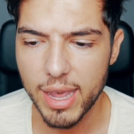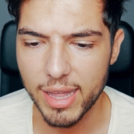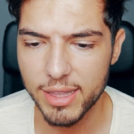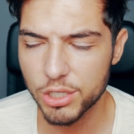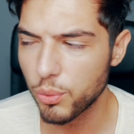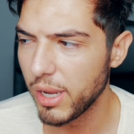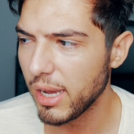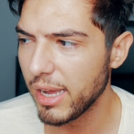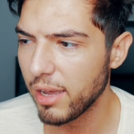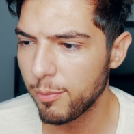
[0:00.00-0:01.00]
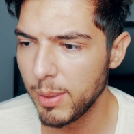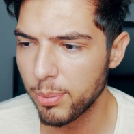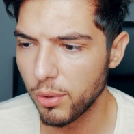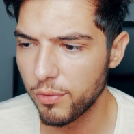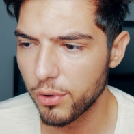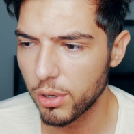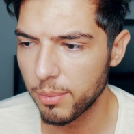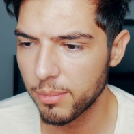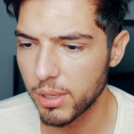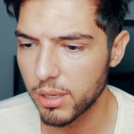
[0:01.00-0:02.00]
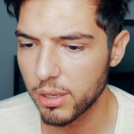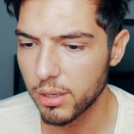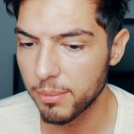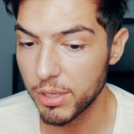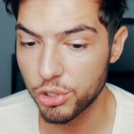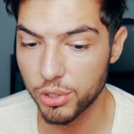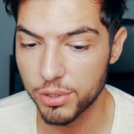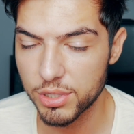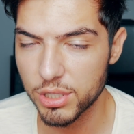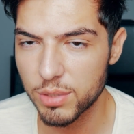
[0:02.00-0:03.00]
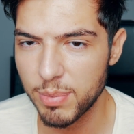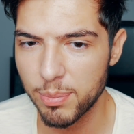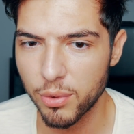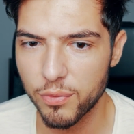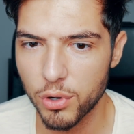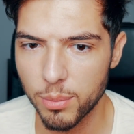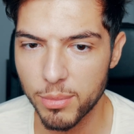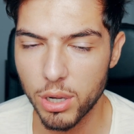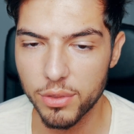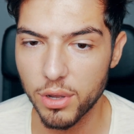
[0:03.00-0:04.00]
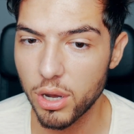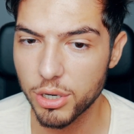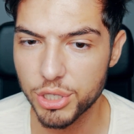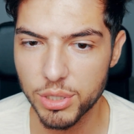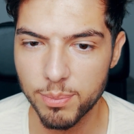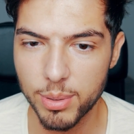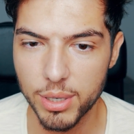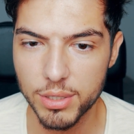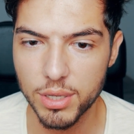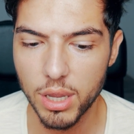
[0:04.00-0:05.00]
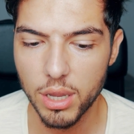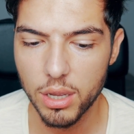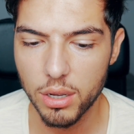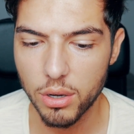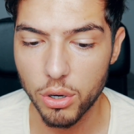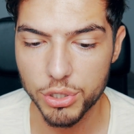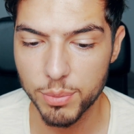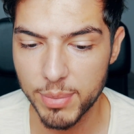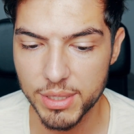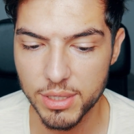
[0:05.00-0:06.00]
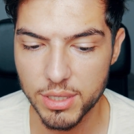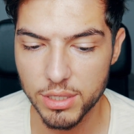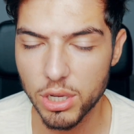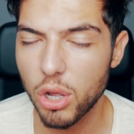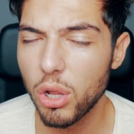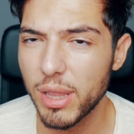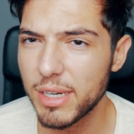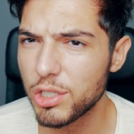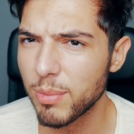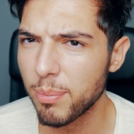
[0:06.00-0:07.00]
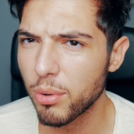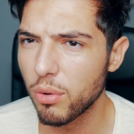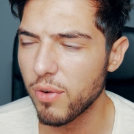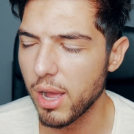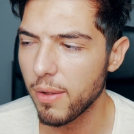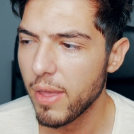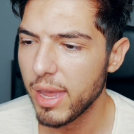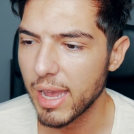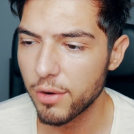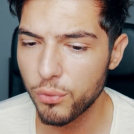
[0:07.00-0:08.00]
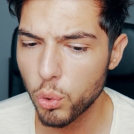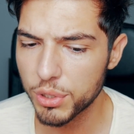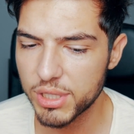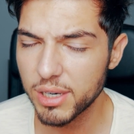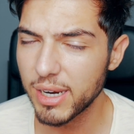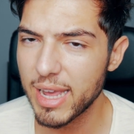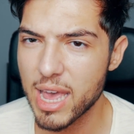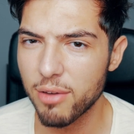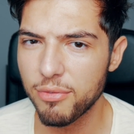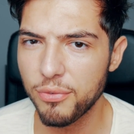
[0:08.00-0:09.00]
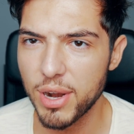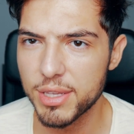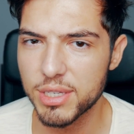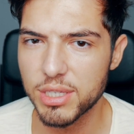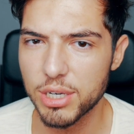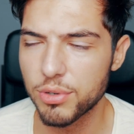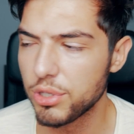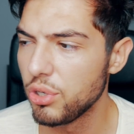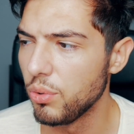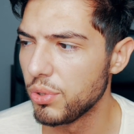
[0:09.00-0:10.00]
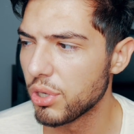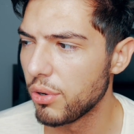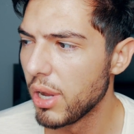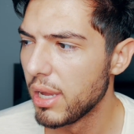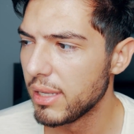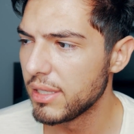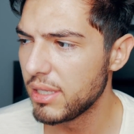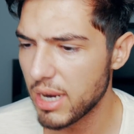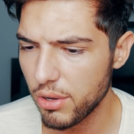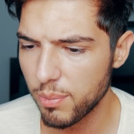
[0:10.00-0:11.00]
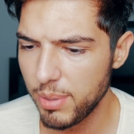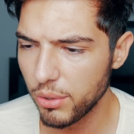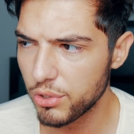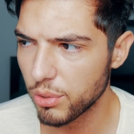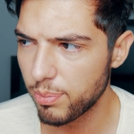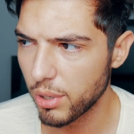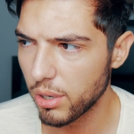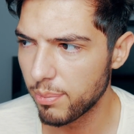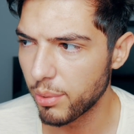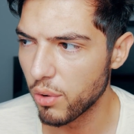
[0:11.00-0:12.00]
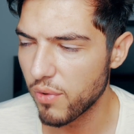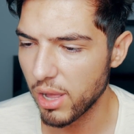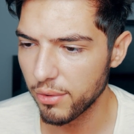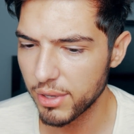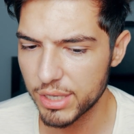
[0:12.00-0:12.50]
And this way I have people from insurances, people from the auction part, auction businesses, all linked to my profile. And of course they're gonna have friends, etc. too. So this is how you build your profile.